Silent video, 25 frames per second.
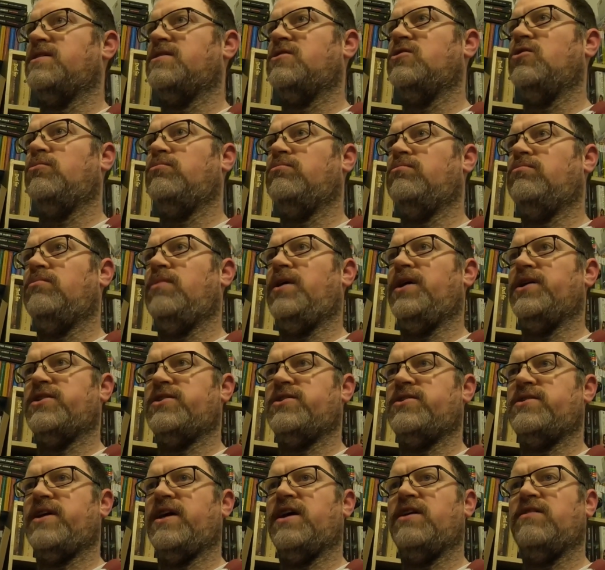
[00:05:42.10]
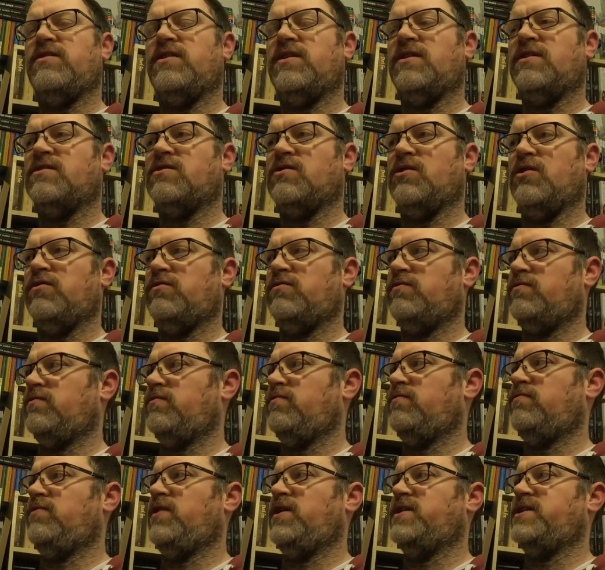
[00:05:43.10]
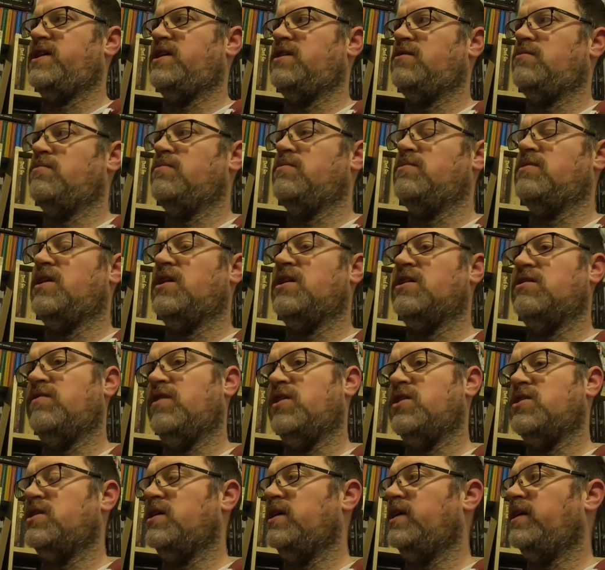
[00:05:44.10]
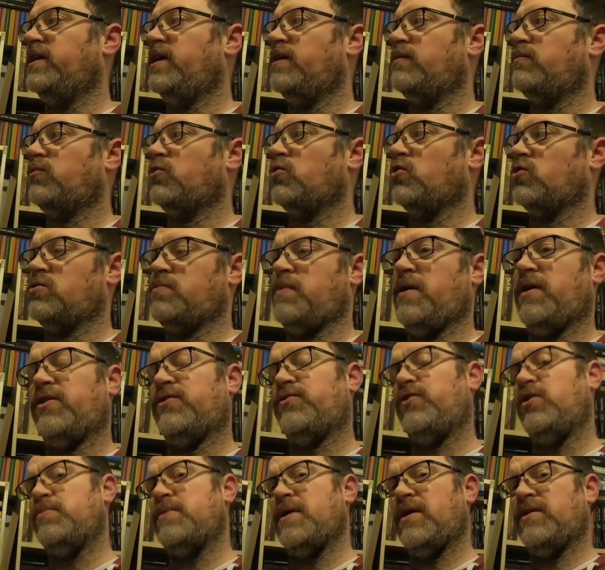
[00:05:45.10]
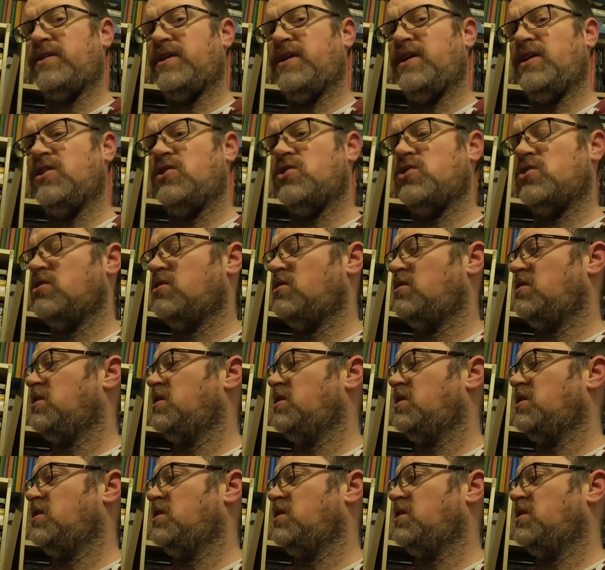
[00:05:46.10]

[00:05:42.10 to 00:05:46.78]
there's not much savings. So if I sent them individually, they'd cost about £3 each.